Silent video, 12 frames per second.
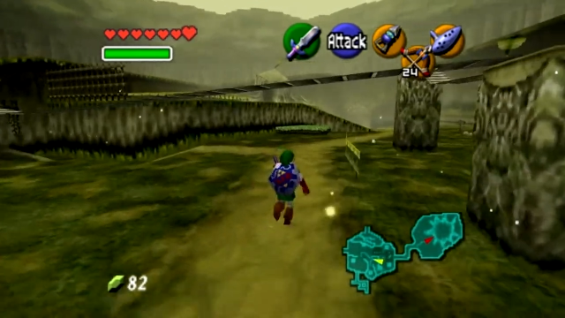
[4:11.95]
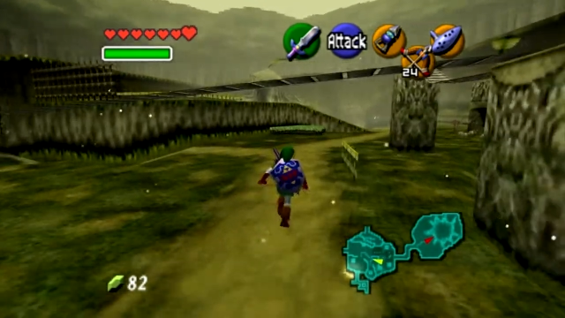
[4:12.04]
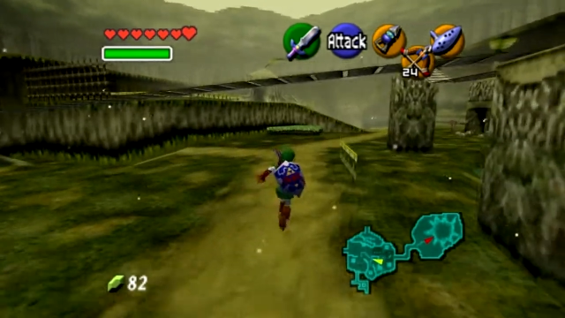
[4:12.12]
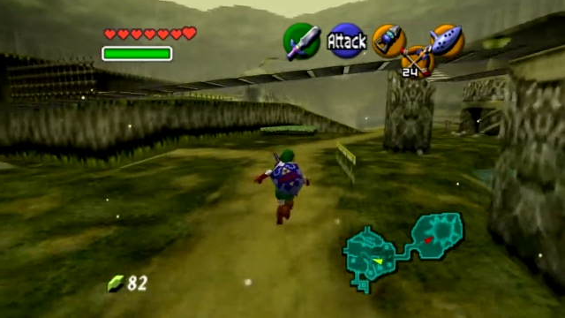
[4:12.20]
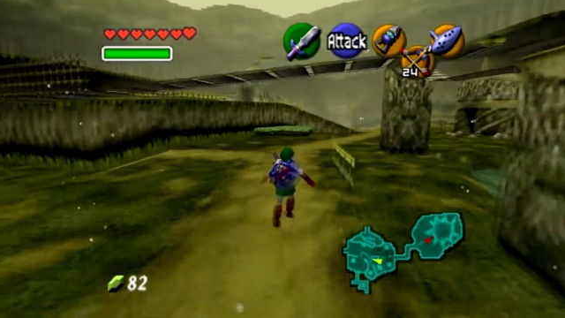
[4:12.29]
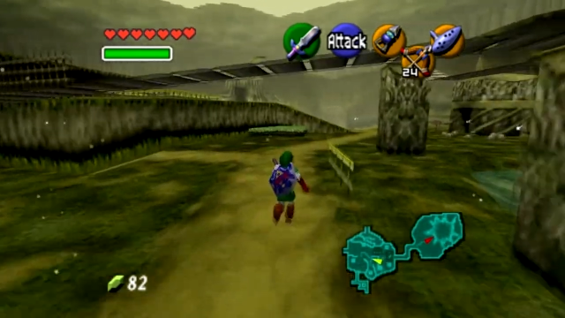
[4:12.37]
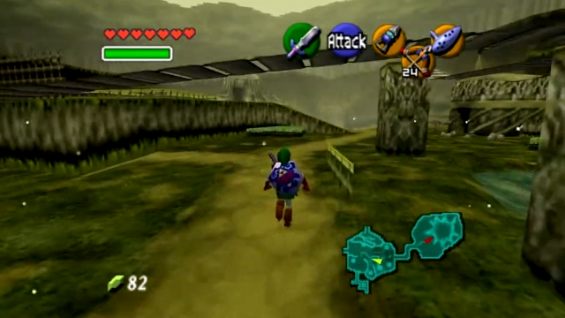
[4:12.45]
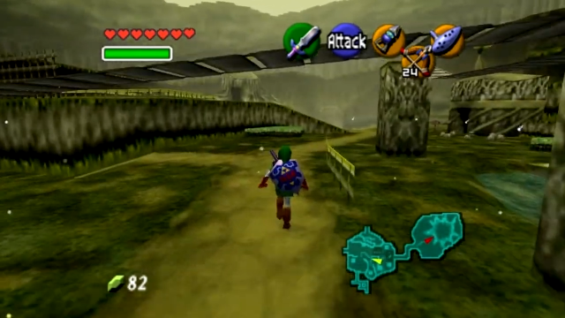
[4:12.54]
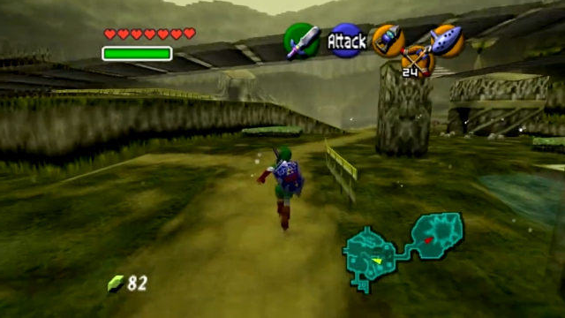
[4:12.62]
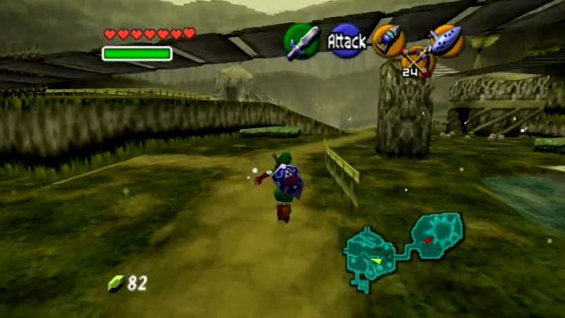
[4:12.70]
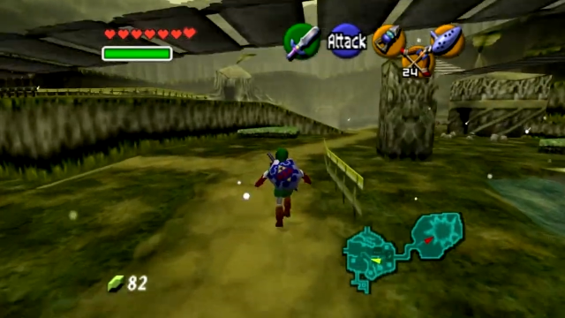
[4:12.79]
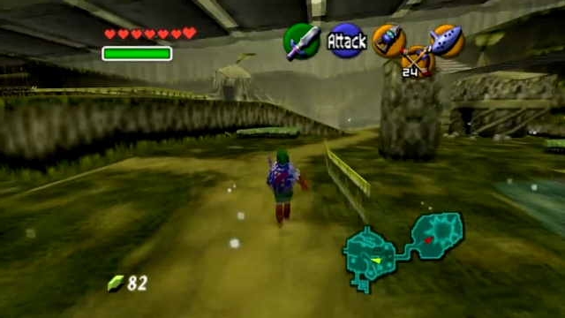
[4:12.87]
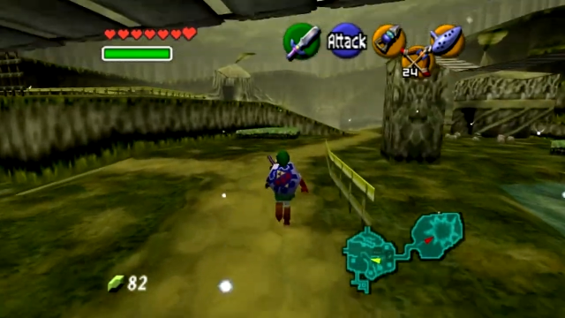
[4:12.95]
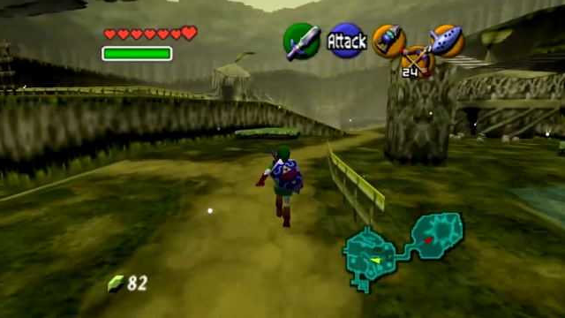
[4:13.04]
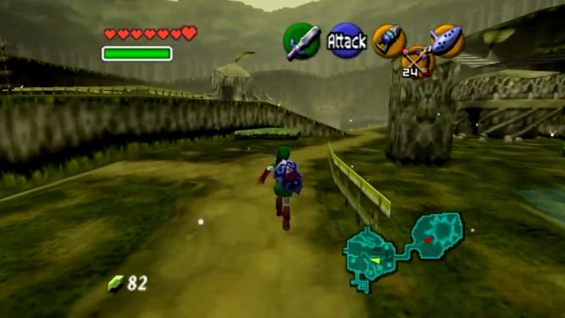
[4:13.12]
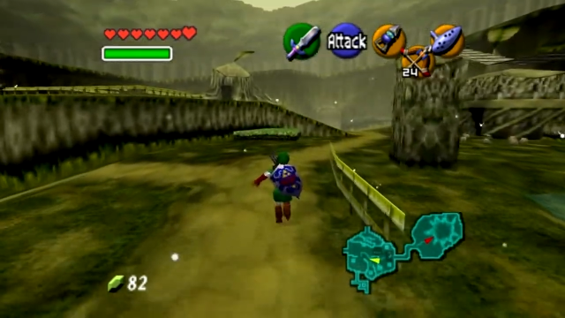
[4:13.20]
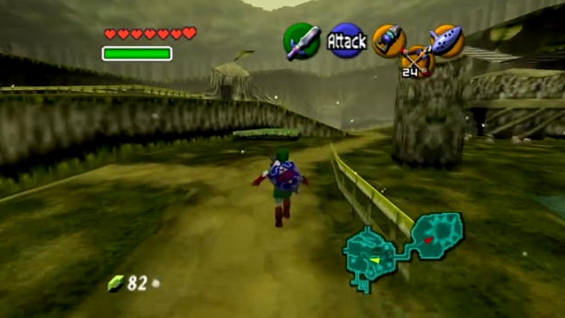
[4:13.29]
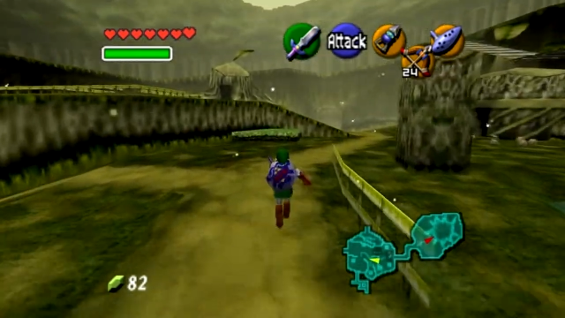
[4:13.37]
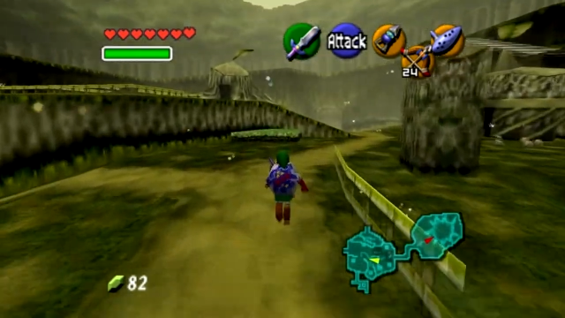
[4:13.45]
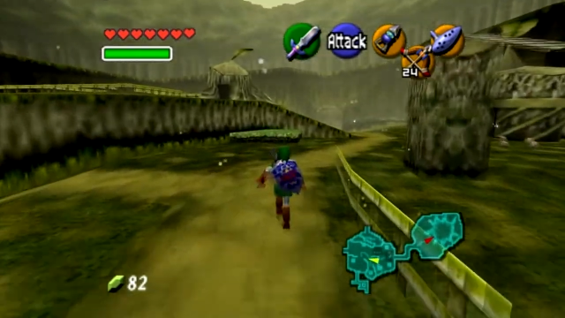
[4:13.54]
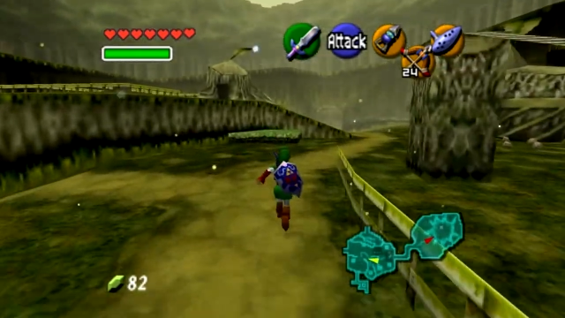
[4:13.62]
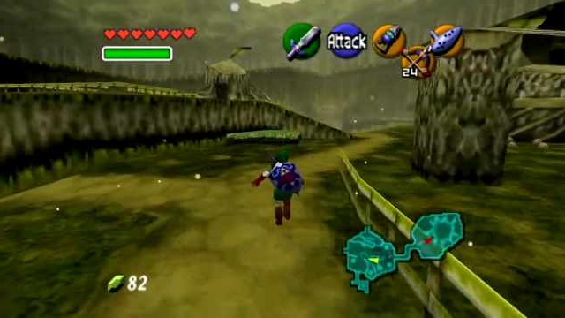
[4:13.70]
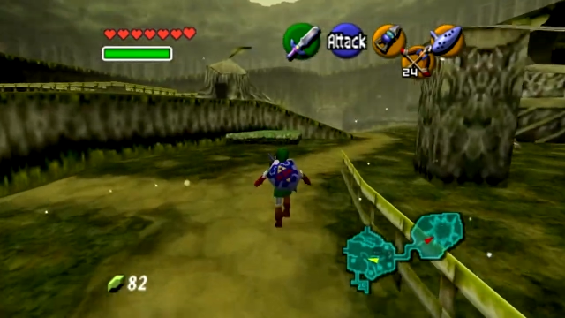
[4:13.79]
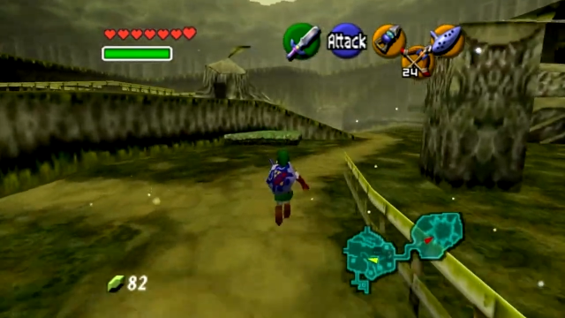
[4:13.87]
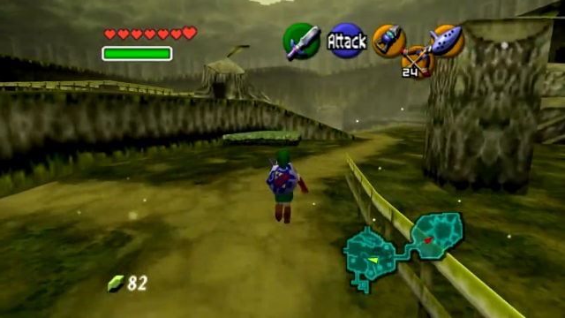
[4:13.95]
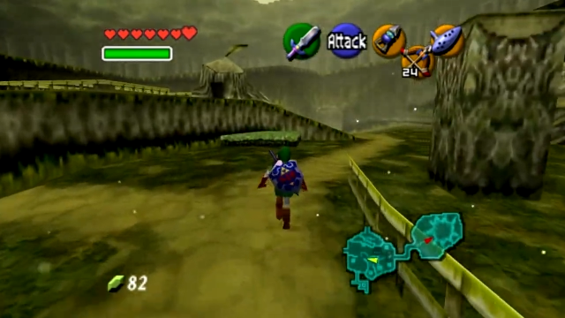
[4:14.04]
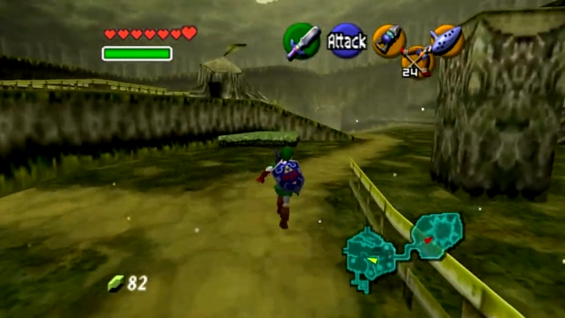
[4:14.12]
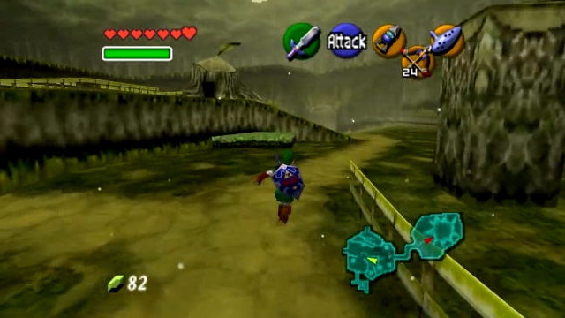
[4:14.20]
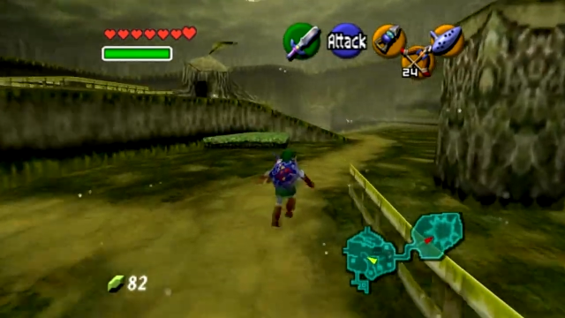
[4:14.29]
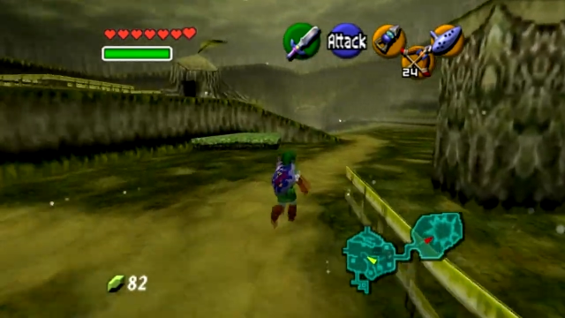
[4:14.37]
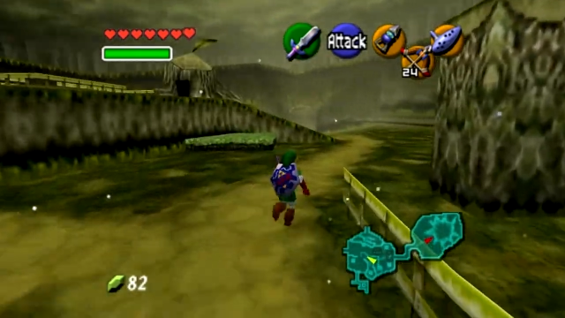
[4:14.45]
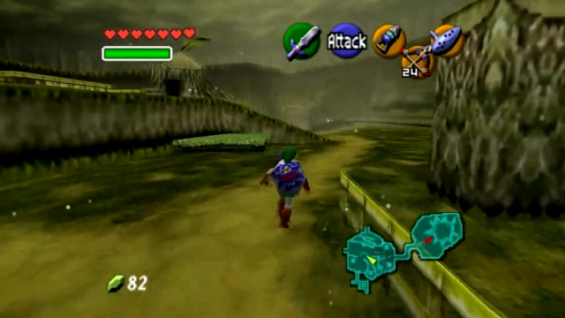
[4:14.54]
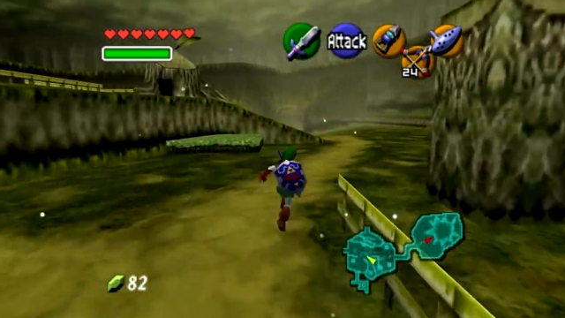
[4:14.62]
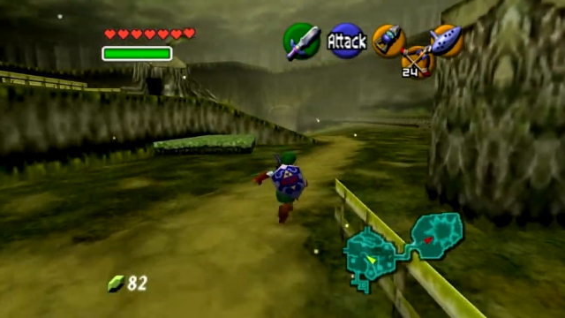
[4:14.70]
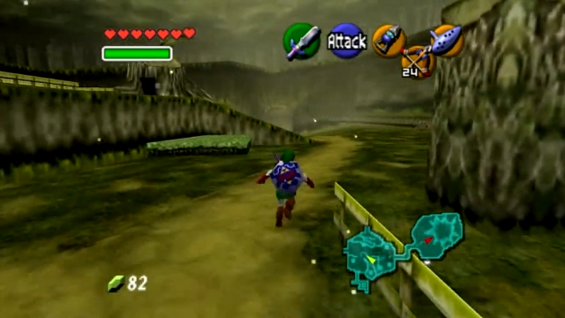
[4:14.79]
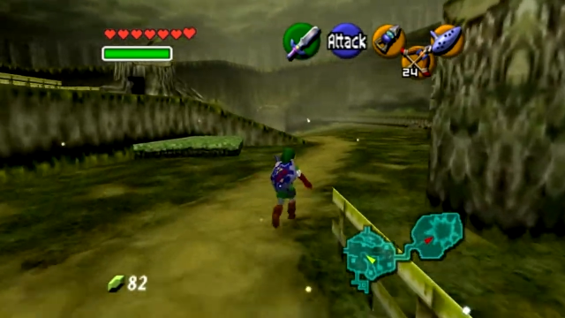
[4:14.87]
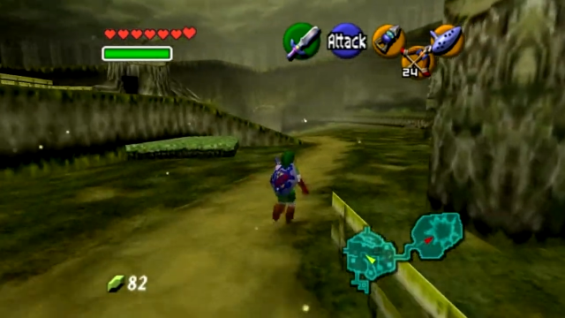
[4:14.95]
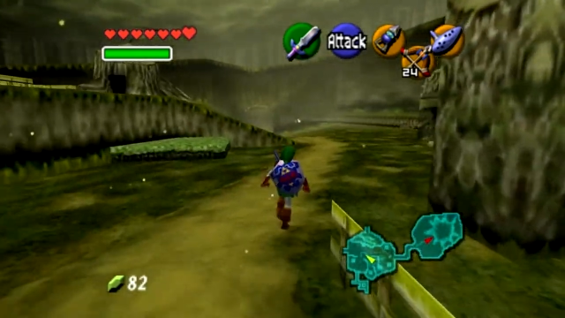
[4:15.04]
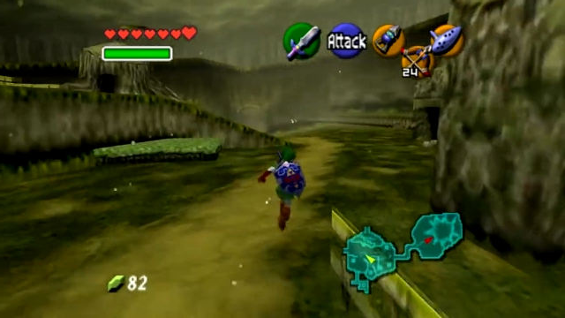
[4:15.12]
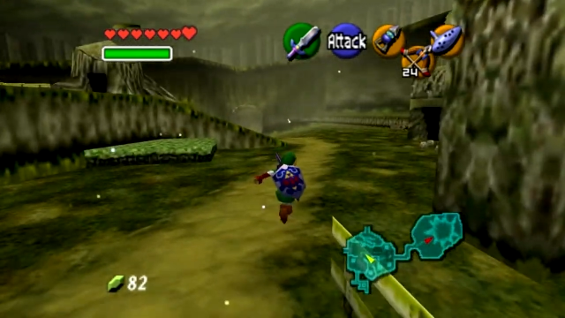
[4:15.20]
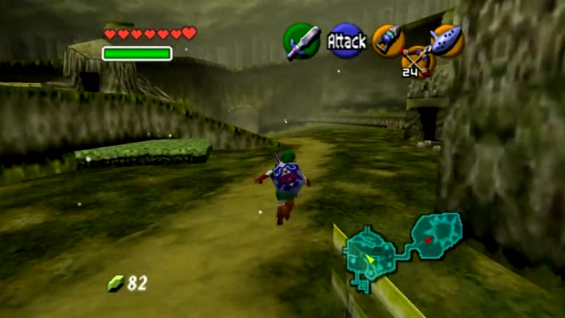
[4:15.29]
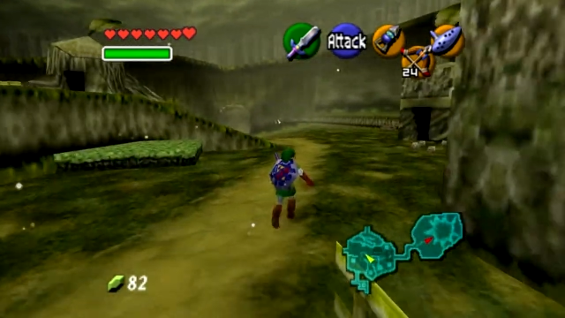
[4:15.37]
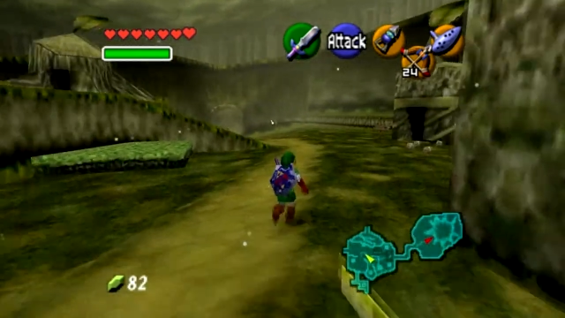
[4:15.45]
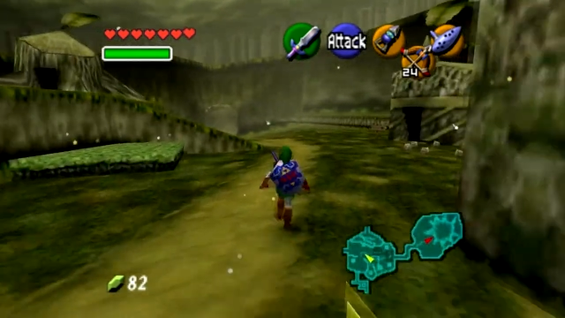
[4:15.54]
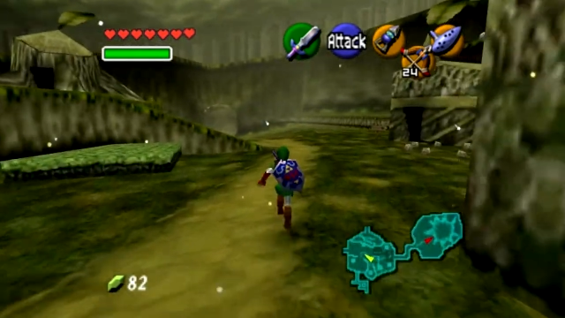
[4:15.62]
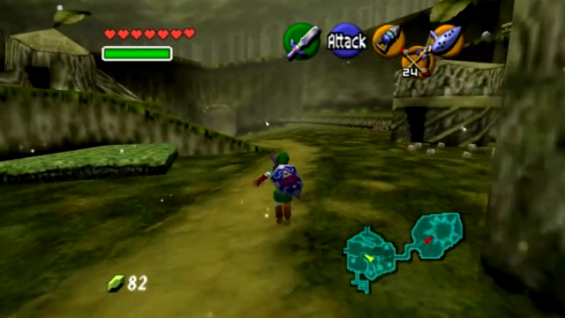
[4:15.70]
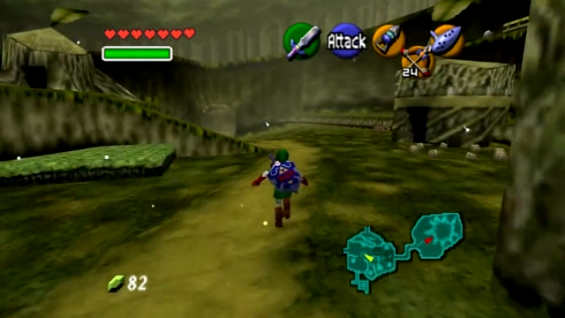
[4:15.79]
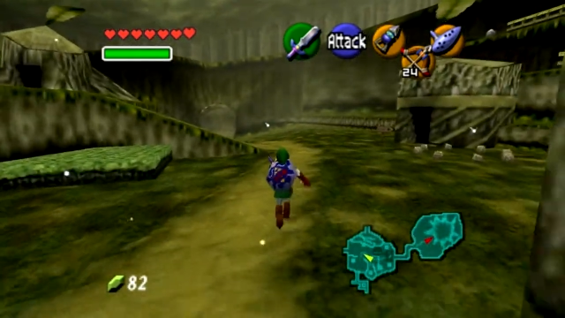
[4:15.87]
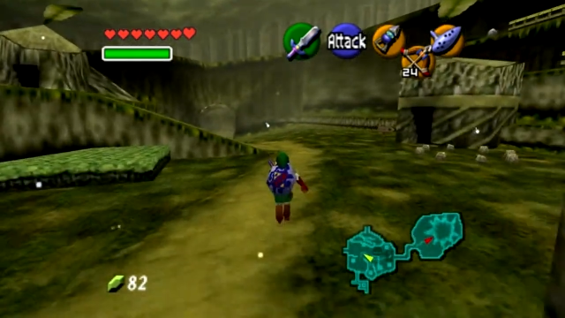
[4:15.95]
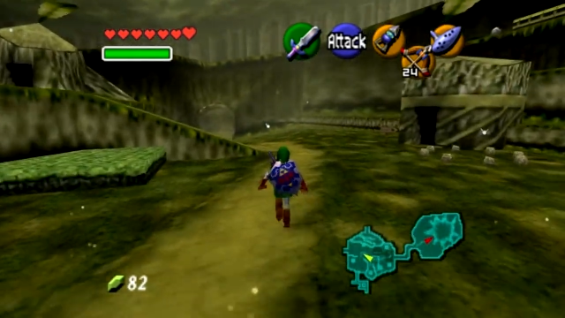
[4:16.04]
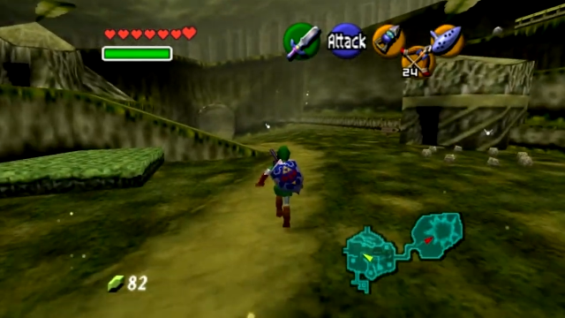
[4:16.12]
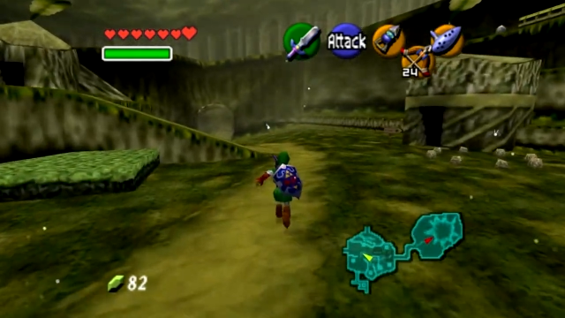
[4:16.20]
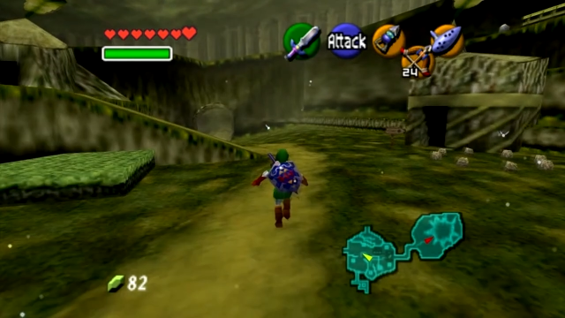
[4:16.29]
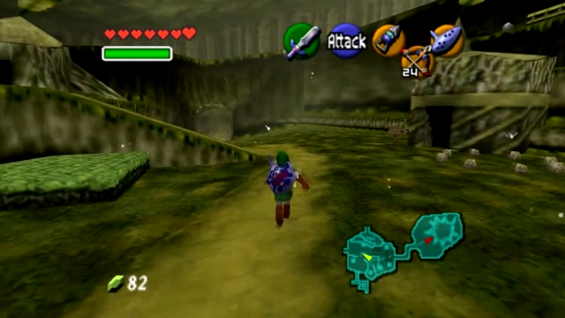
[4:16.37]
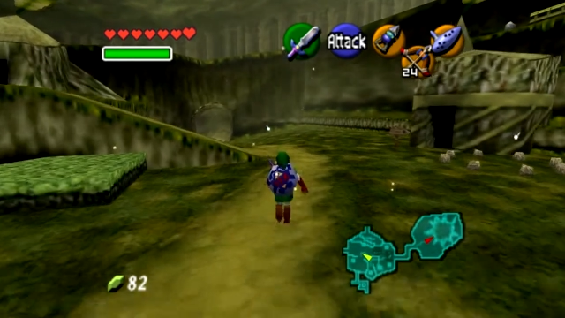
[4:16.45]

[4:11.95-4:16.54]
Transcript: (no speaker visible)